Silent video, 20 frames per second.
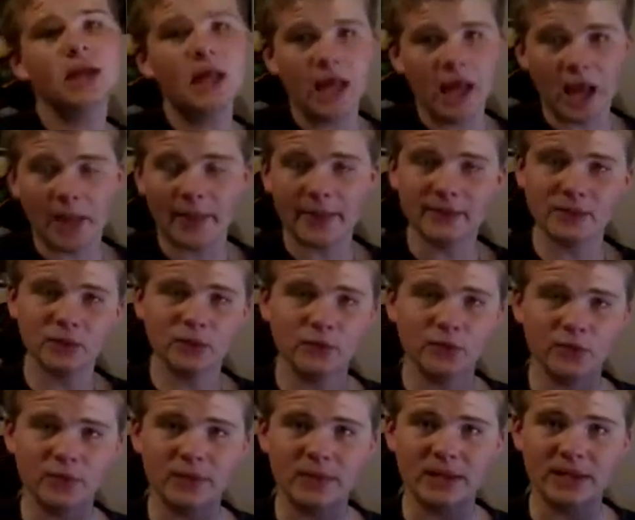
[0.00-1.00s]
and that's all
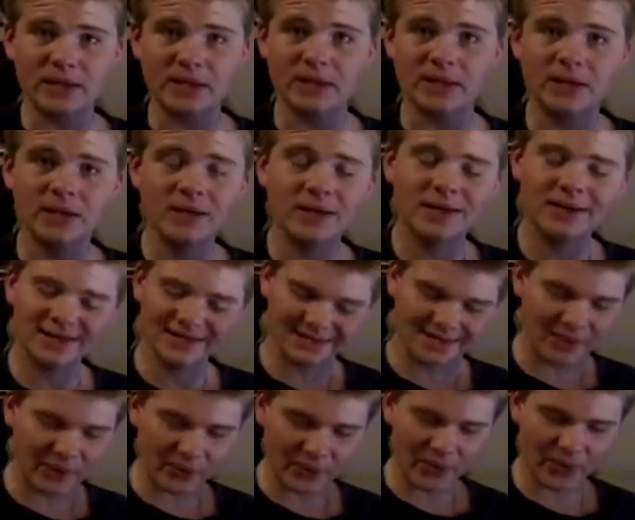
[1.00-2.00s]
from me.
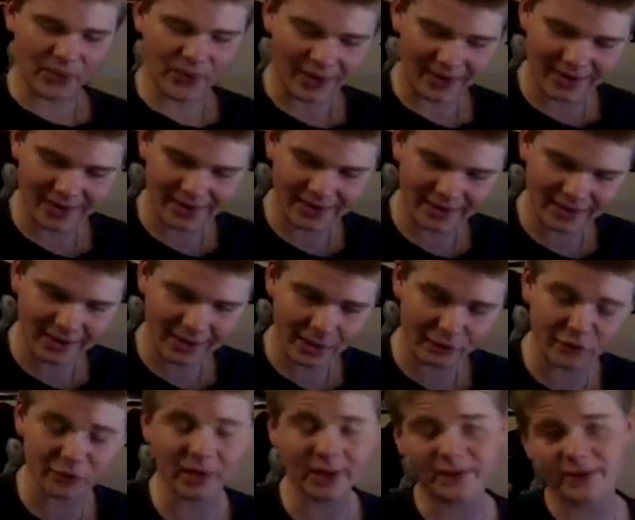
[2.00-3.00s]
So, if
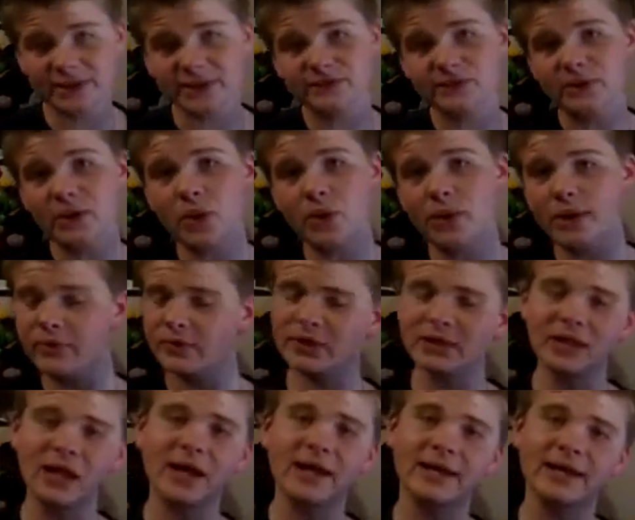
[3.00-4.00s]
you like this video, give it a
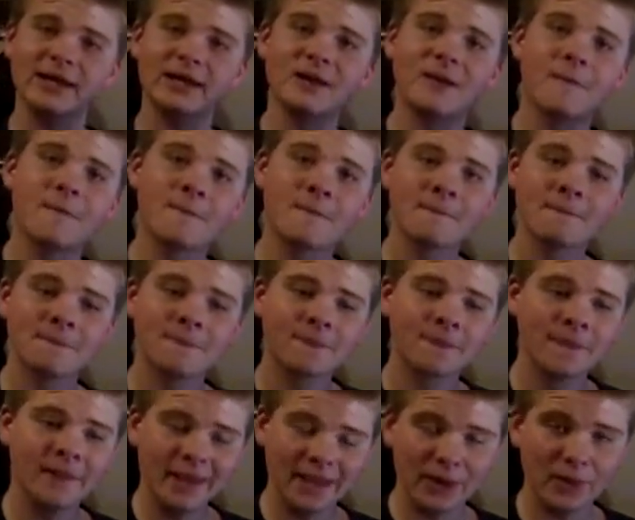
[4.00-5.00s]
like.
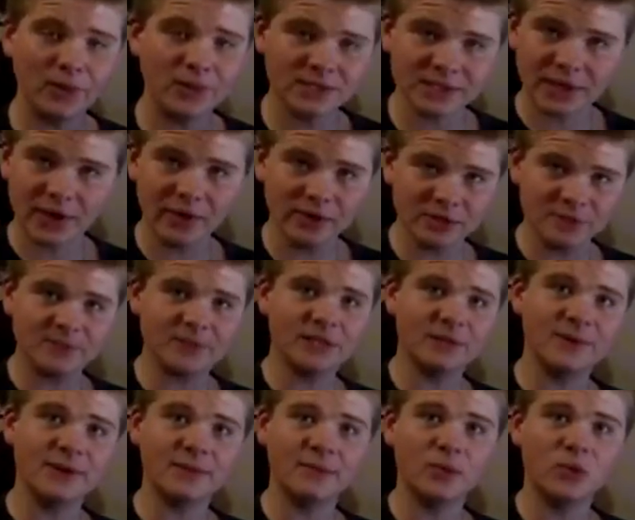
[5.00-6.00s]
It always encourages me to
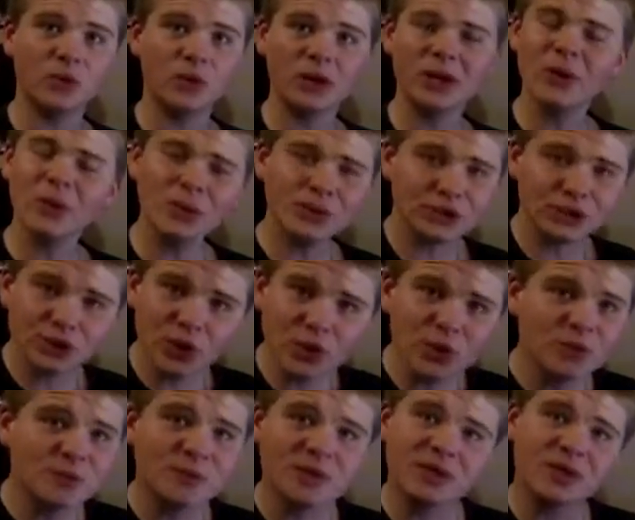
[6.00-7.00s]
make more. It always
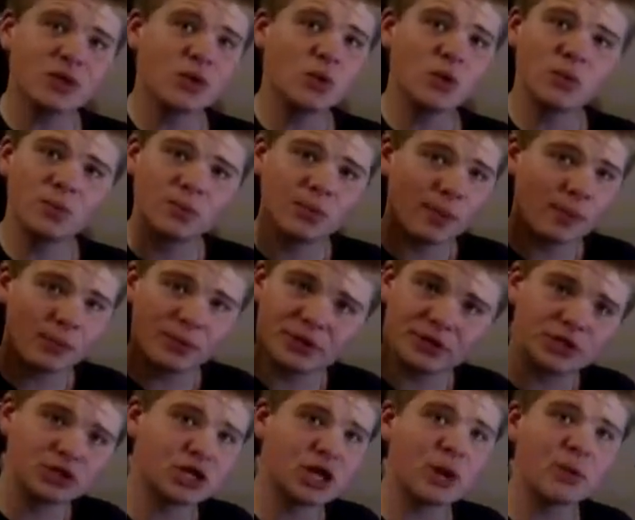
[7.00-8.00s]
shows me that you
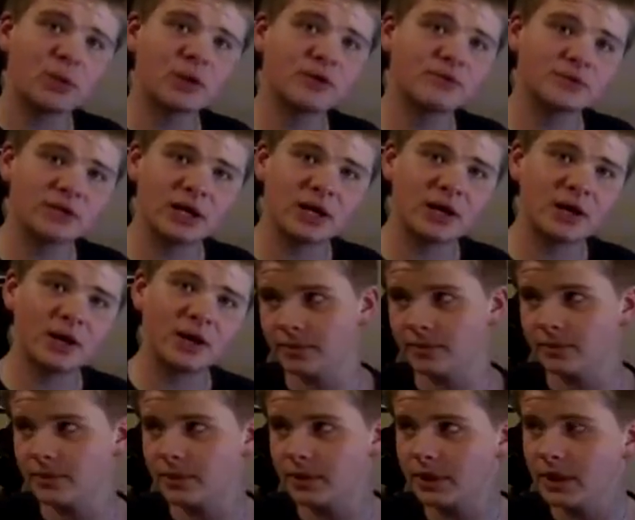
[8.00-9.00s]
appreciate what I've done.
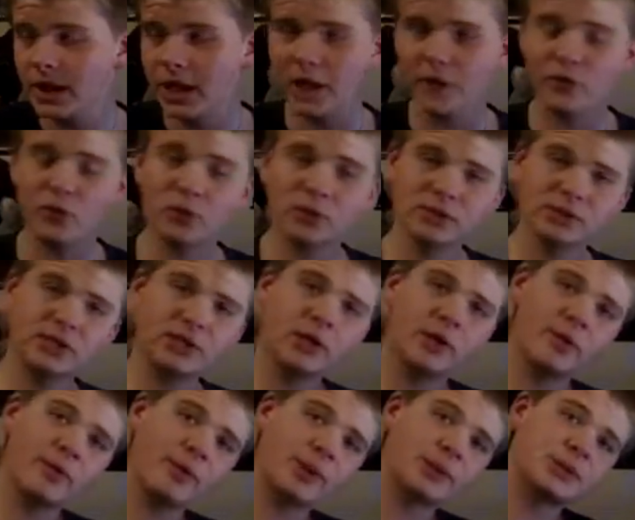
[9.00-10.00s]
If you want to say
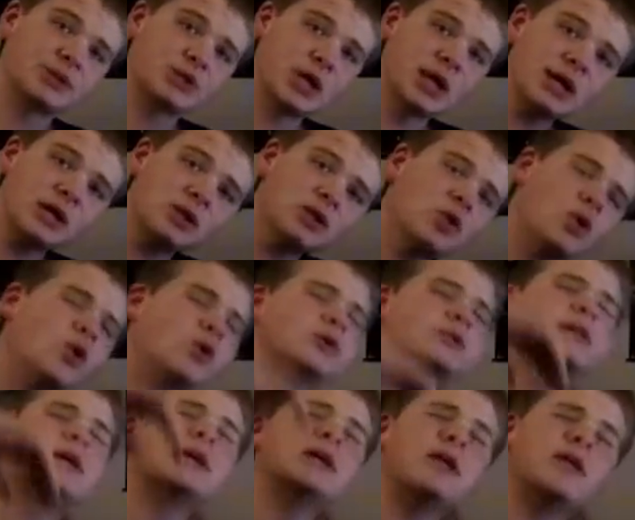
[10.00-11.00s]
anything about the channel, or
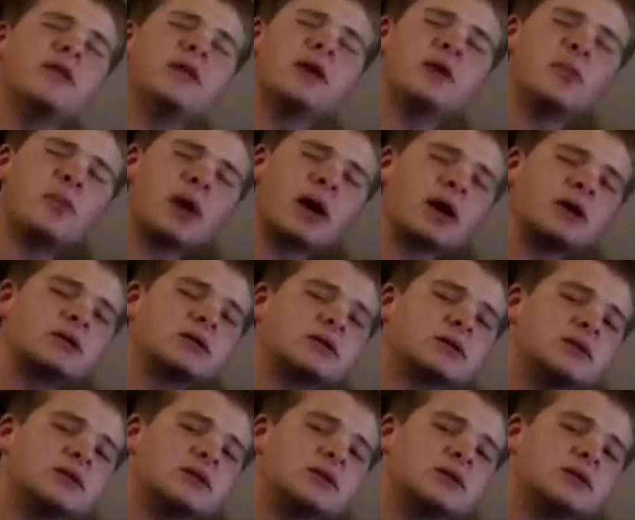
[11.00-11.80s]
say anything about